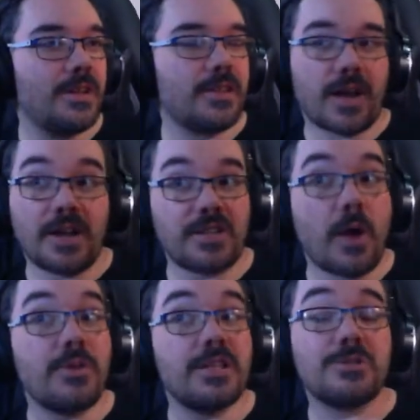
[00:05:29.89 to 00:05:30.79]
Like I
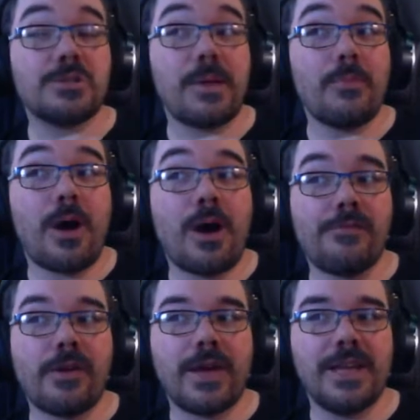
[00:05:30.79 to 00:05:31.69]
don't need to explain what
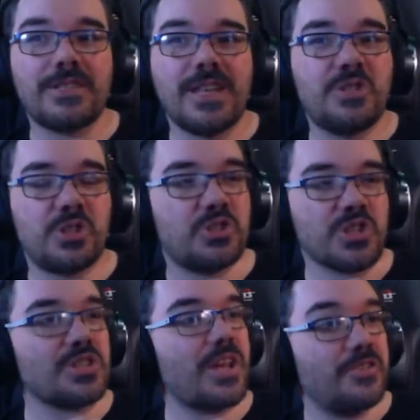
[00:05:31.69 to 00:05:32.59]
heartfelt is. It's
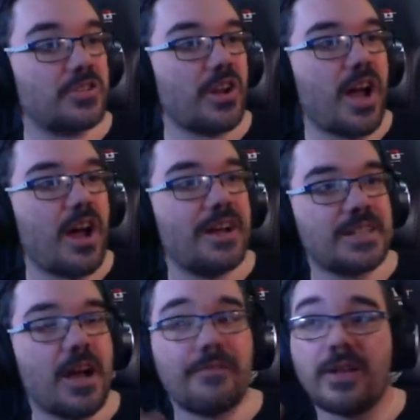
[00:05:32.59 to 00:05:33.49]
just if it's got a heart, it's
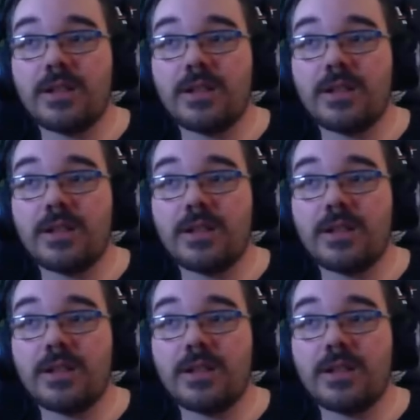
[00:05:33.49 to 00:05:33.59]
heartfelt.